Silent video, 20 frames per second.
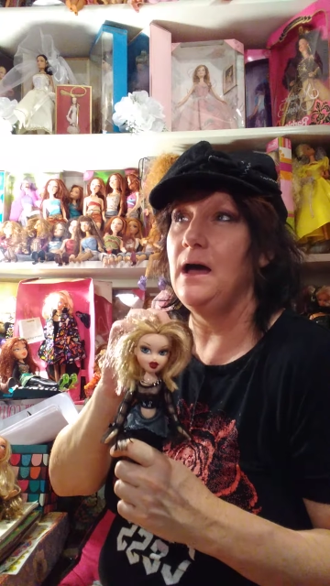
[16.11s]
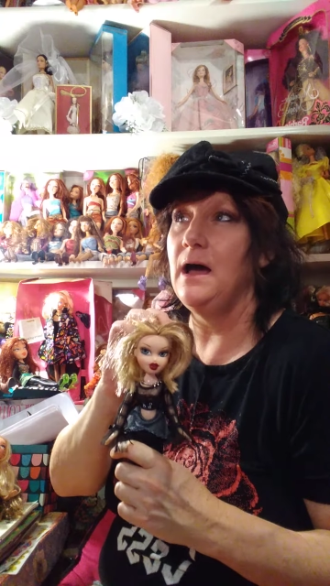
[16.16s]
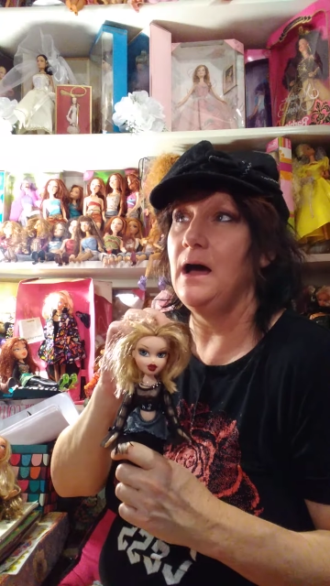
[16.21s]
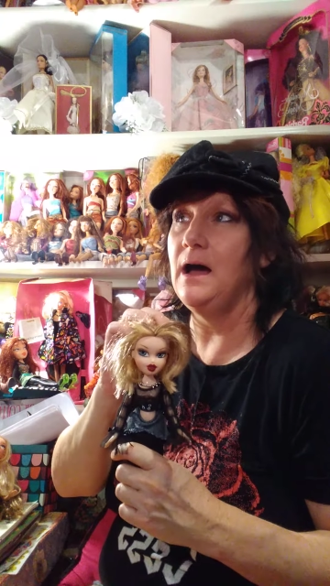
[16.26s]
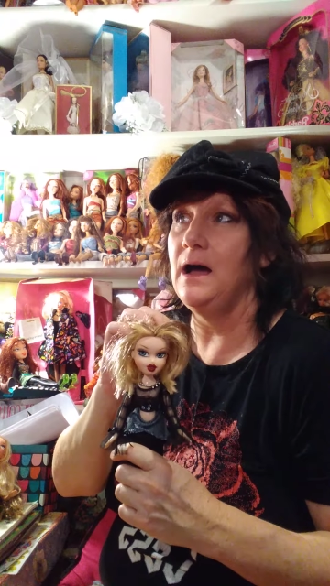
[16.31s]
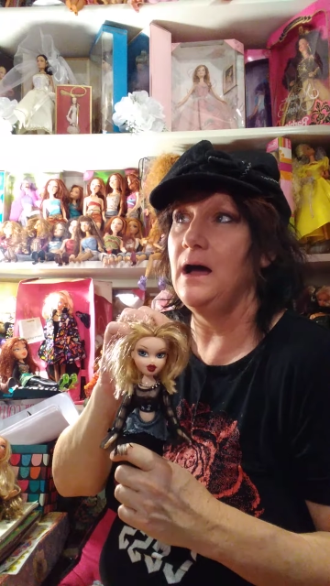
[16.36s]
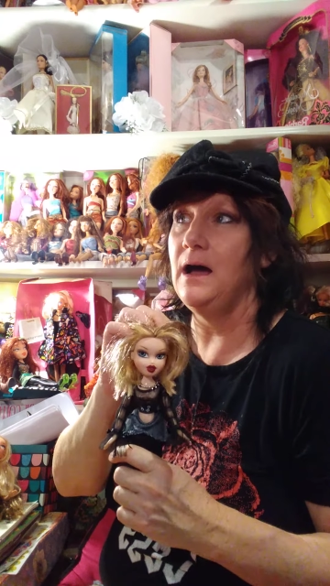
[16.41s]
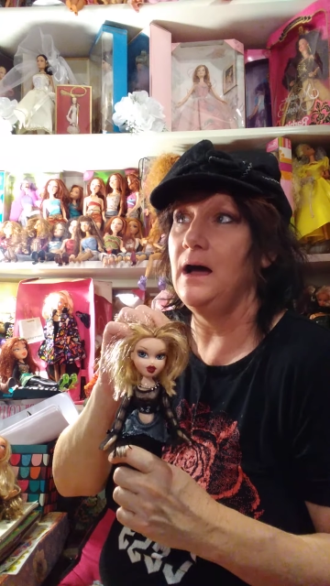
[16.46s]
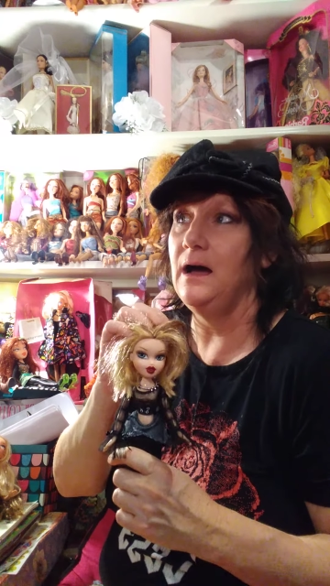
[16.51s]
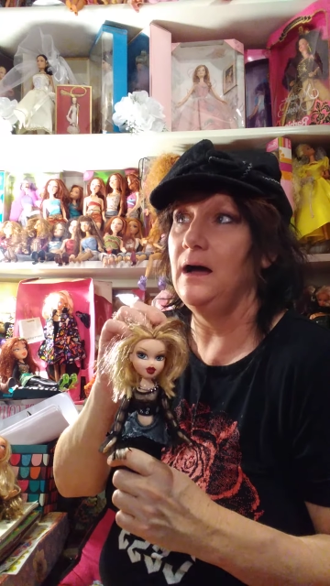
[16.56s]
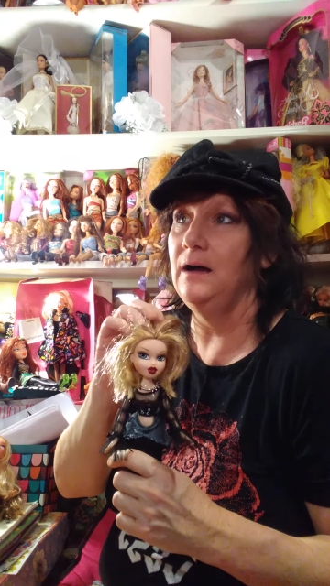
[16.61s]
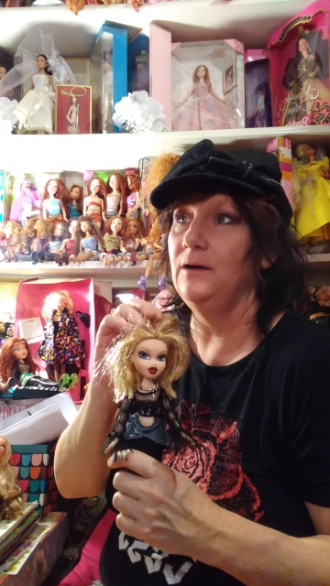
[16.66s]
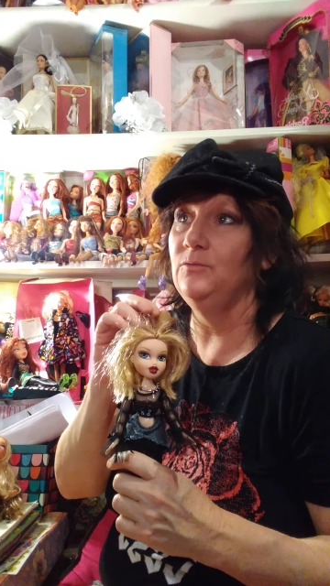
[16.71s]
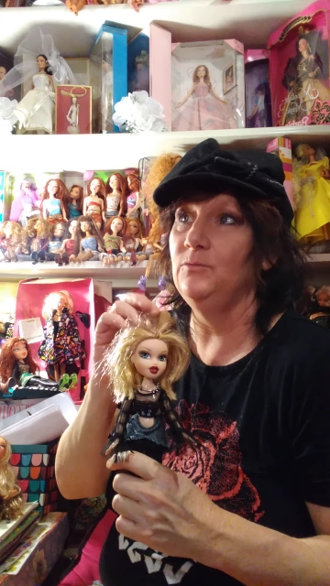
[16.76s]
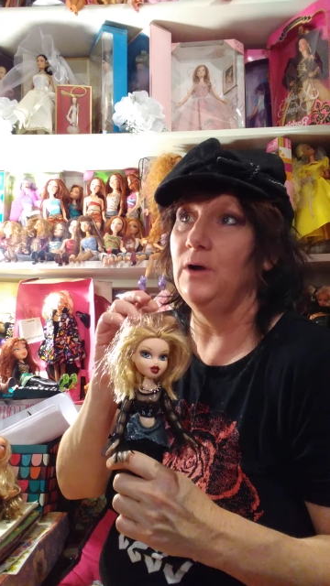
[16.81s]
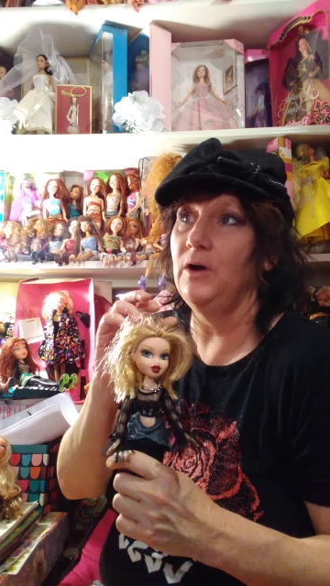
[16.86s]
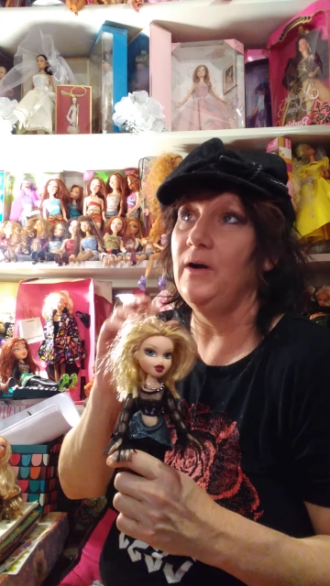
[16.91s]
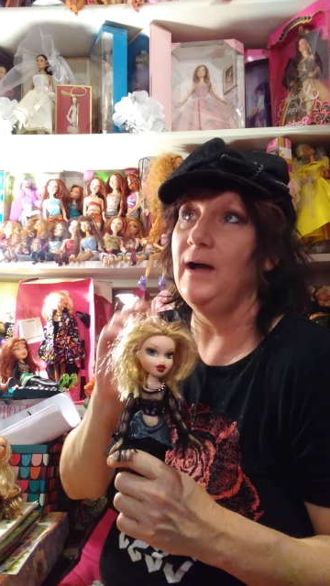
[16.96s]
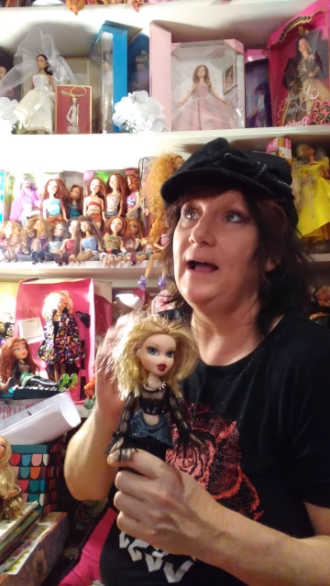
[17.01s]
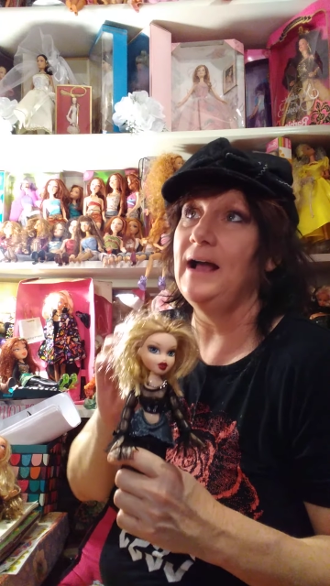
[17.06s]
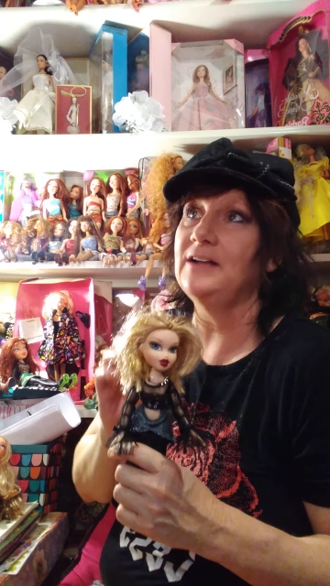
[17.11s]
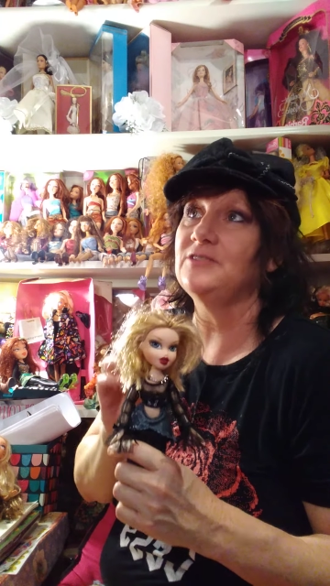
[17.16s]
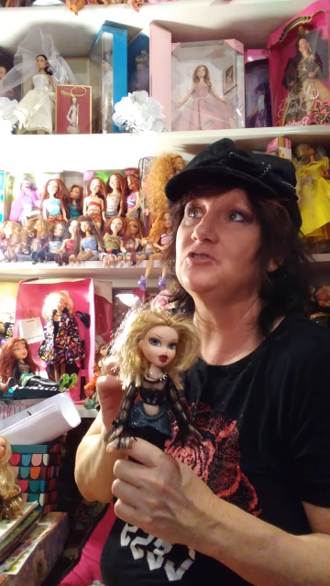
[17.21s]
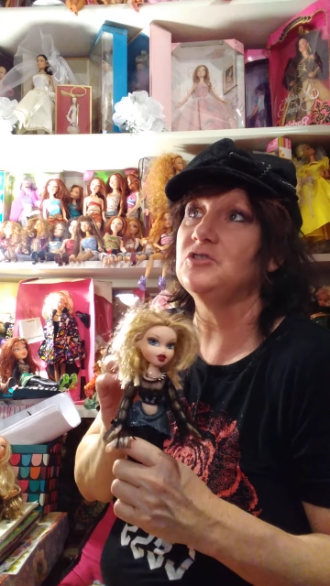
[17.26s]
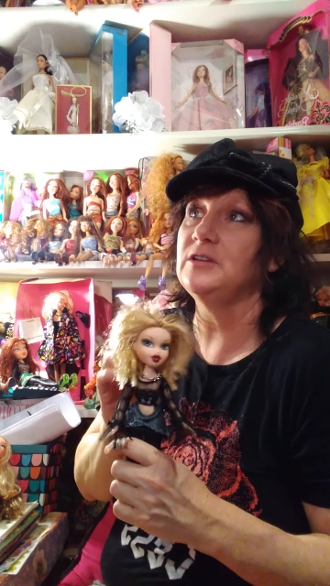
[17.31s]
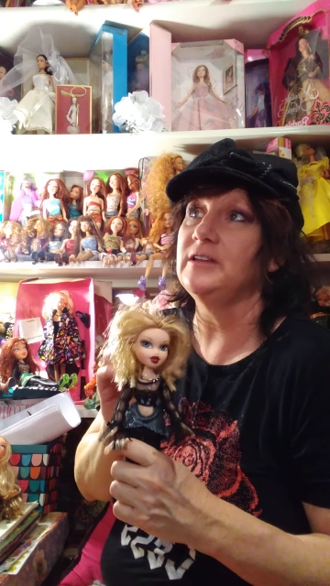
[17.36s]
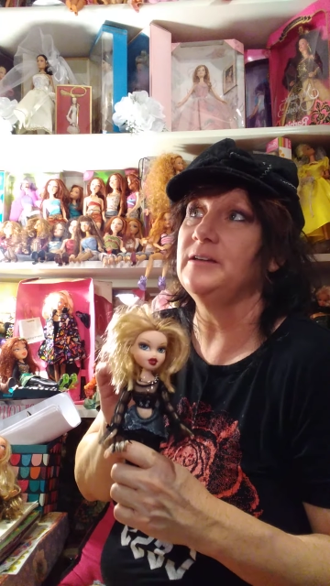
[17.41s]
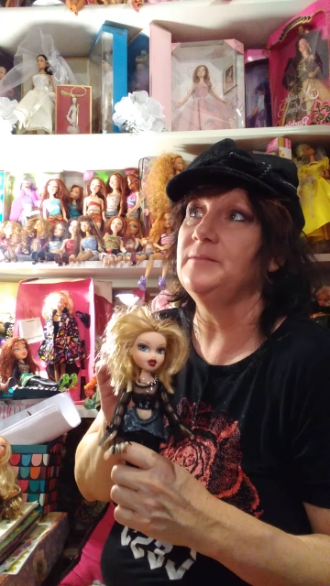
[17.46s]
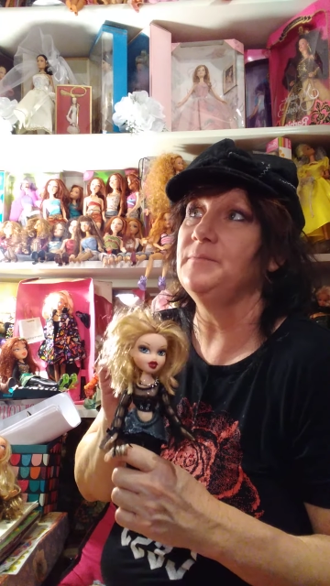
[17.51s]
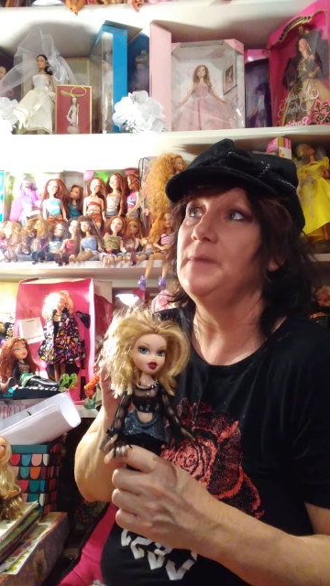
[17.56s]
uh, well
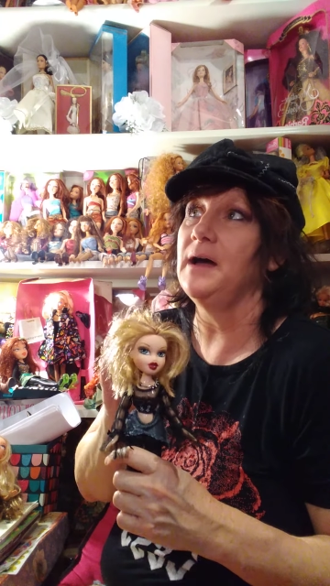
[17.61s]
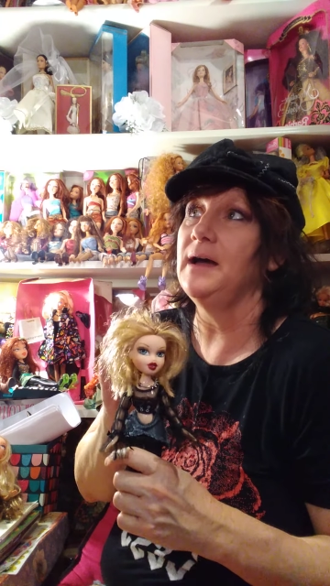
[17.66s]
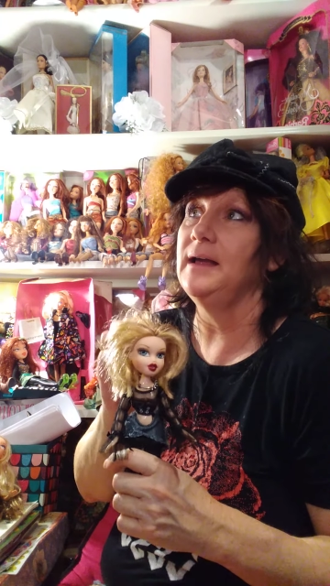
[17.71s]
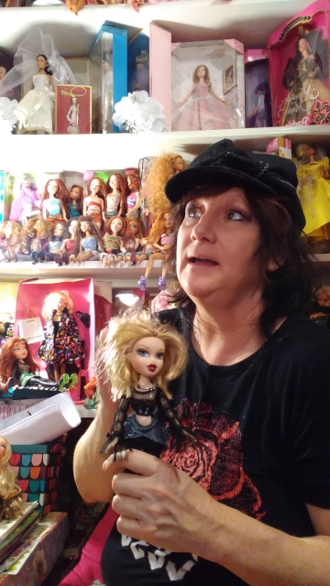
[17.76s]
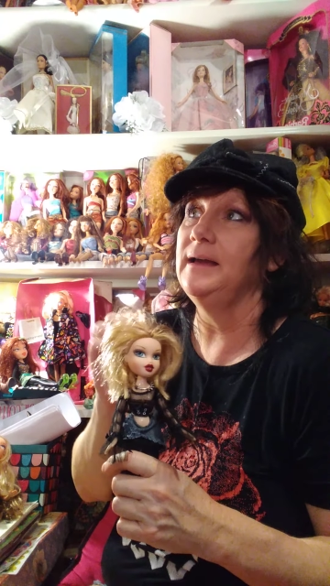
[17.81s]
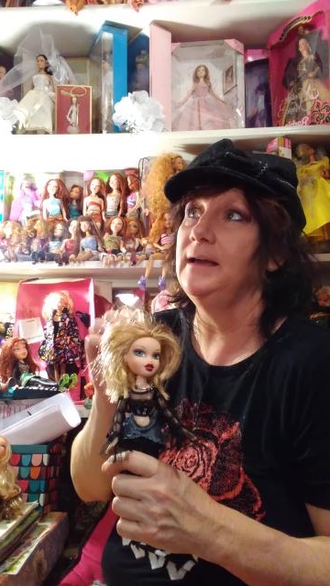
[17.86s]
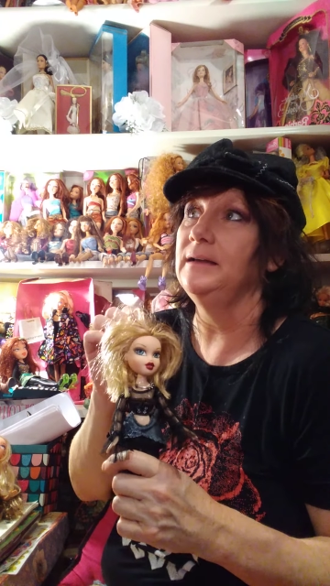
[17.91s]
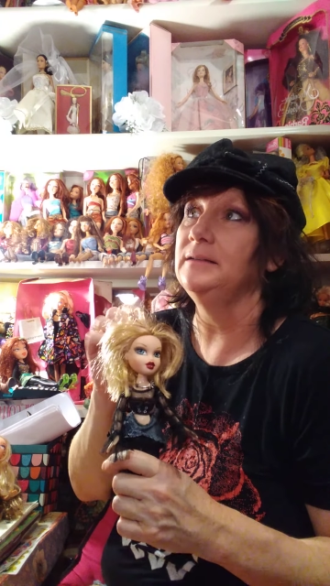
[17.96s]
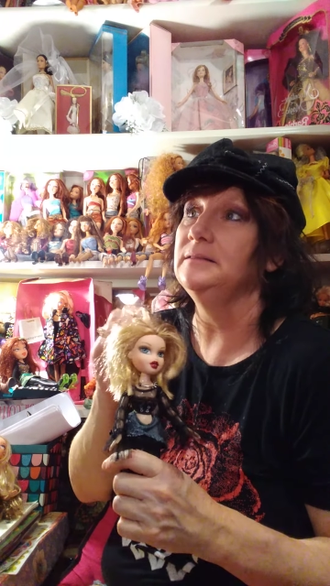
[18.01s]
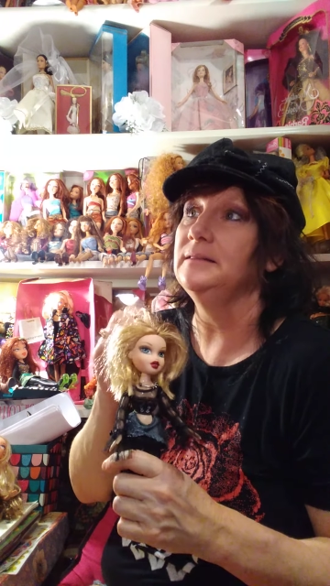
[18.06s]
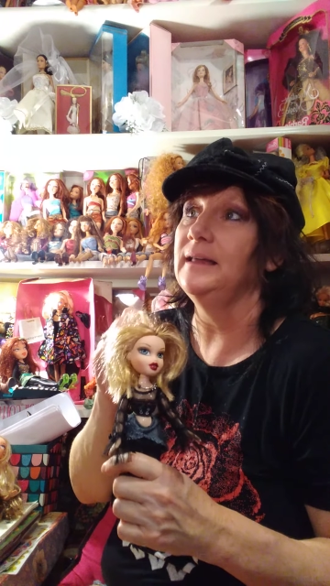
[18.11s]
actually my